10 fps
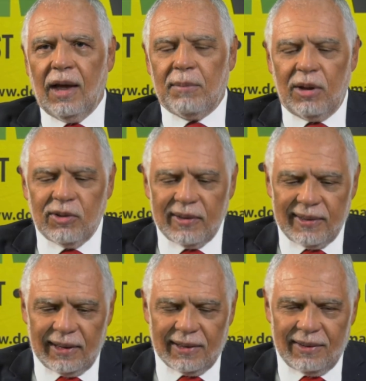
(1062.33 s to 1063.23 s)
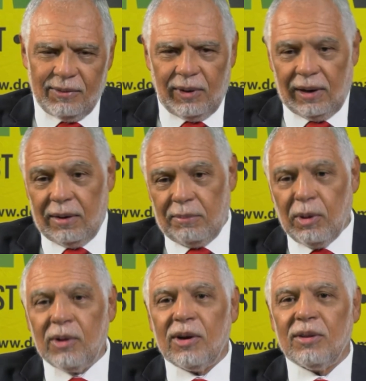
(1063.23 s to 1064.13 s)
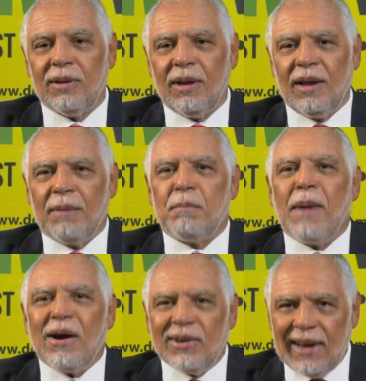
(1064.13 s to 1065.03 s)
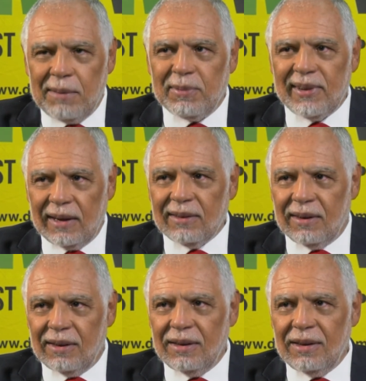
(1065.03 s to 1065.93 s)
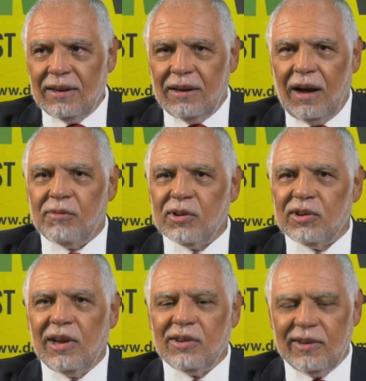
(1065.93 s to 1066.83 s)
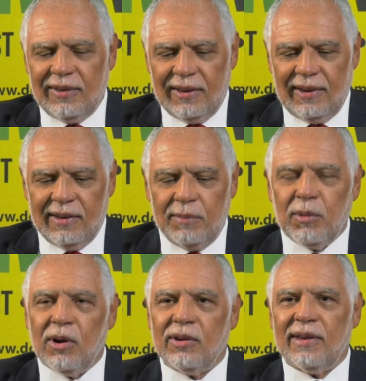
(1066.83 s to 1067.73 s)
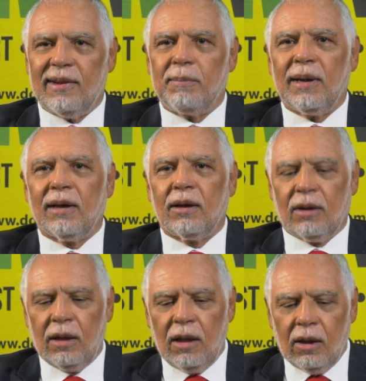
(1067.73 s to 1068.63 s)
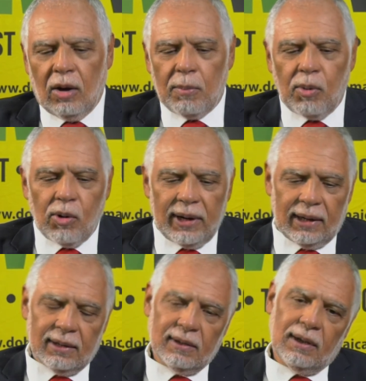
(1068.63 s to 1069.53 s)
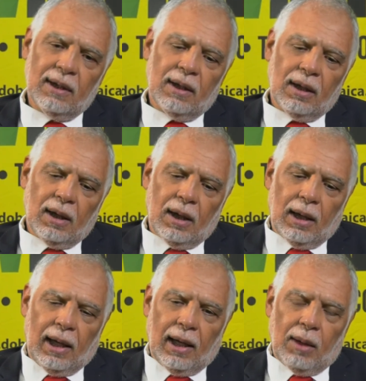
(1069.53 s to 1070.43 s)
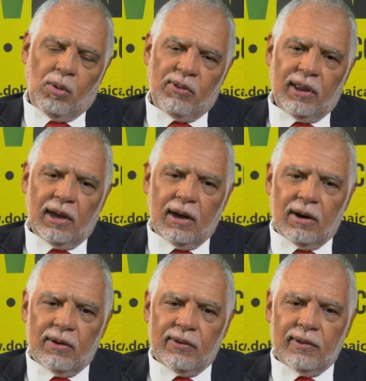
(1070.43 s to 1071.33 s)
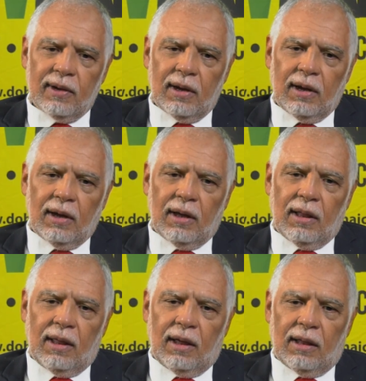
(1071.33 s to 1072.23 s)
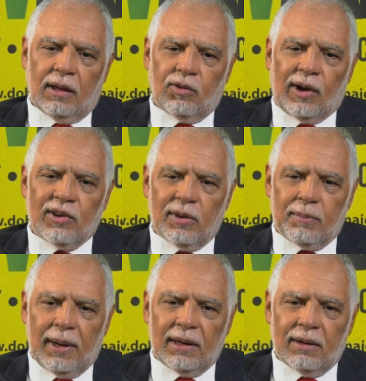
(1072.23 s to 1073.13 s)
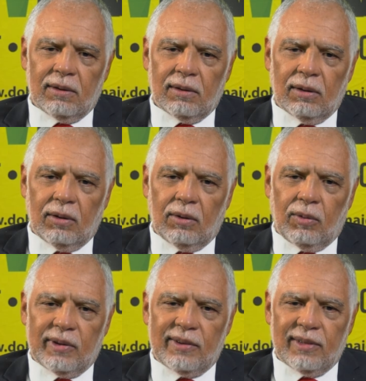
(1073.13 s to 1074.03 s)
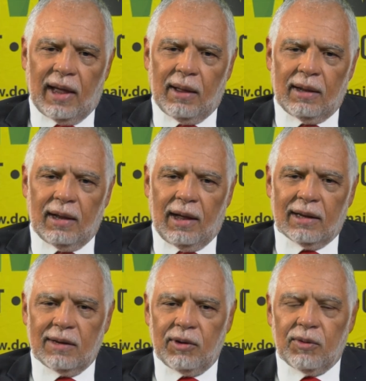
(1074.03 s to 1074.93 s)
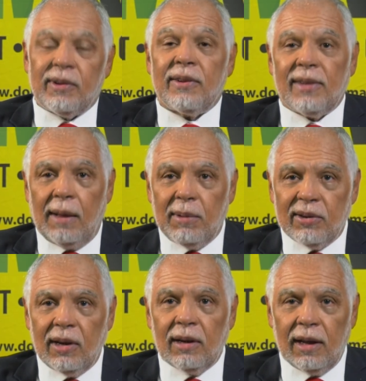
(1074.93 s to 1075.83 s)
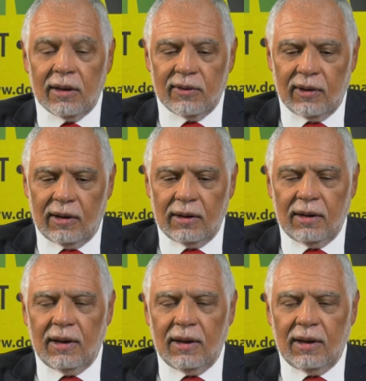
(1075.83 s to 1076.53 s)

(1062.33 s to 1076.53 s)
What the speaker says: logistics, modern maritime sector, of which logistics has emerged as a big component. Over the years, the transshipment activity was established in Kingston,